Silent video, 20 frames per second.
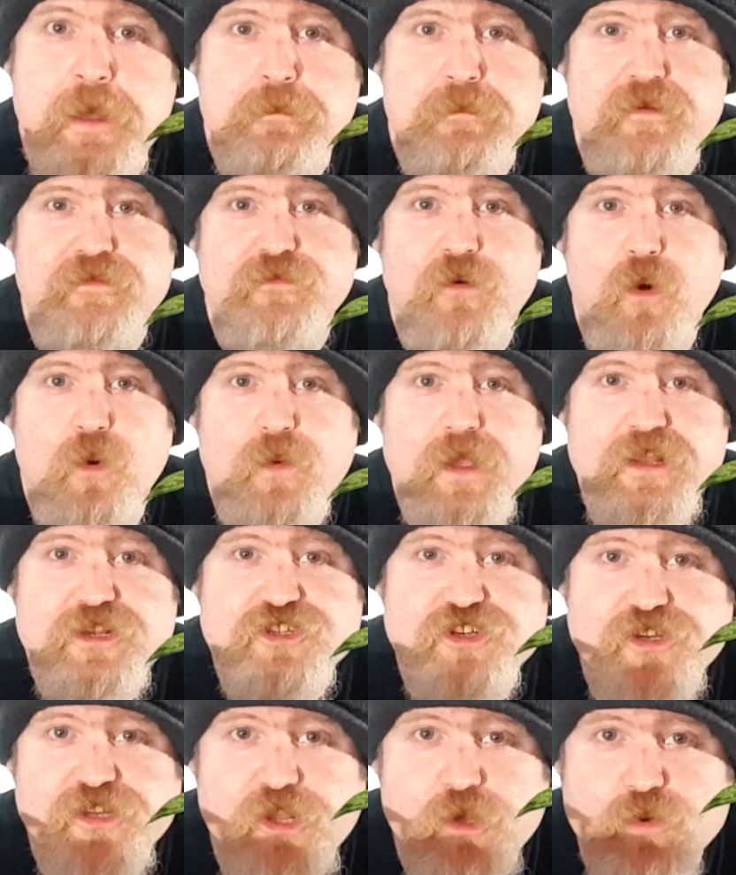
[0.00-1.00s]
before we
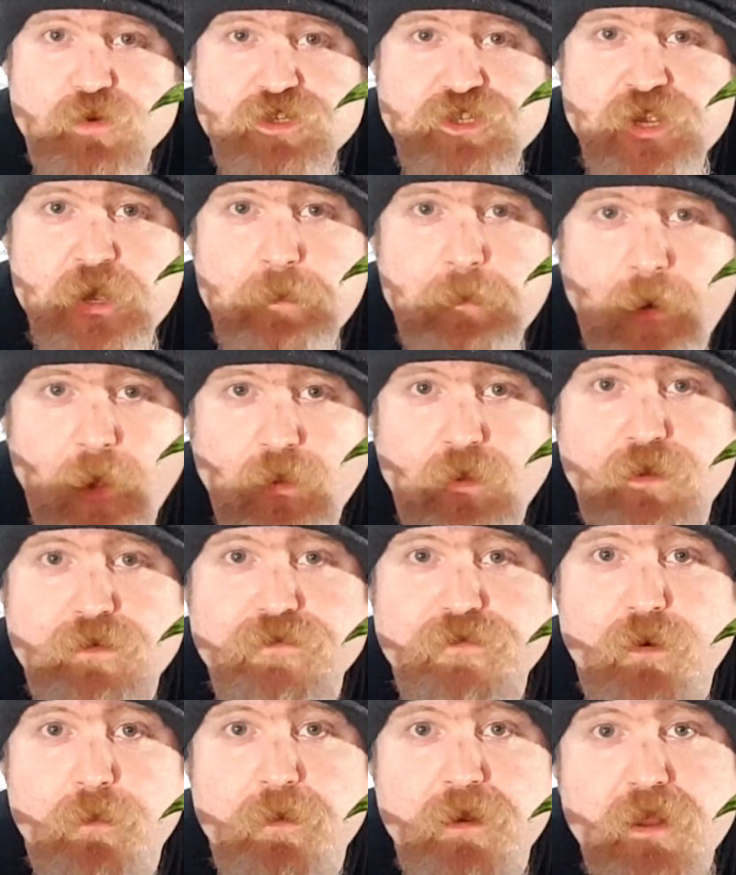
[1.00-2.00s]
introduce pollen
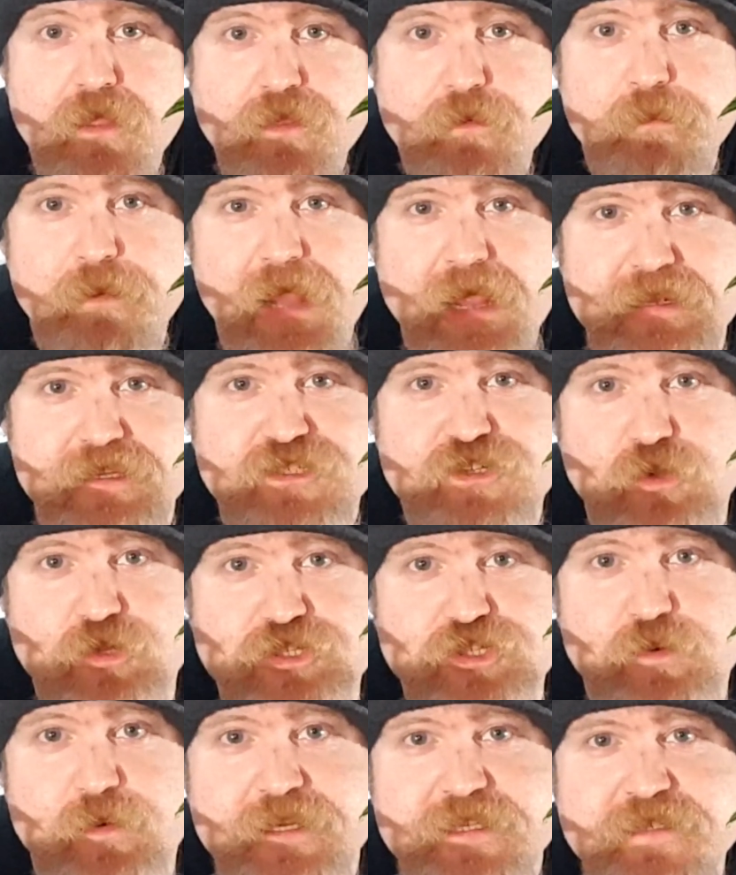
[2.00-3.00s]
from another plant
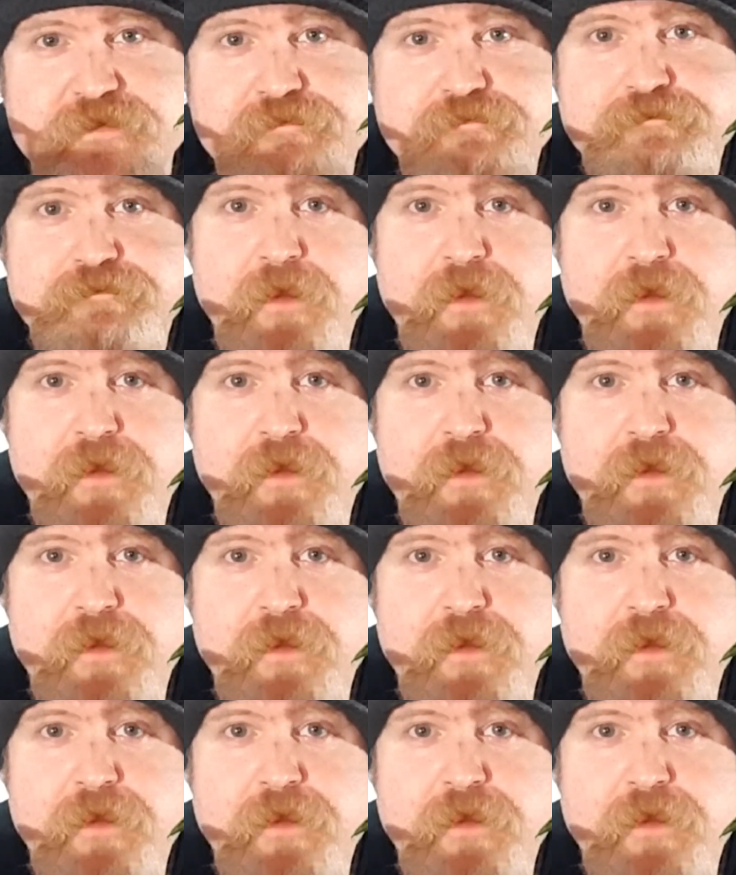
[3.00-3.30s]
onto it.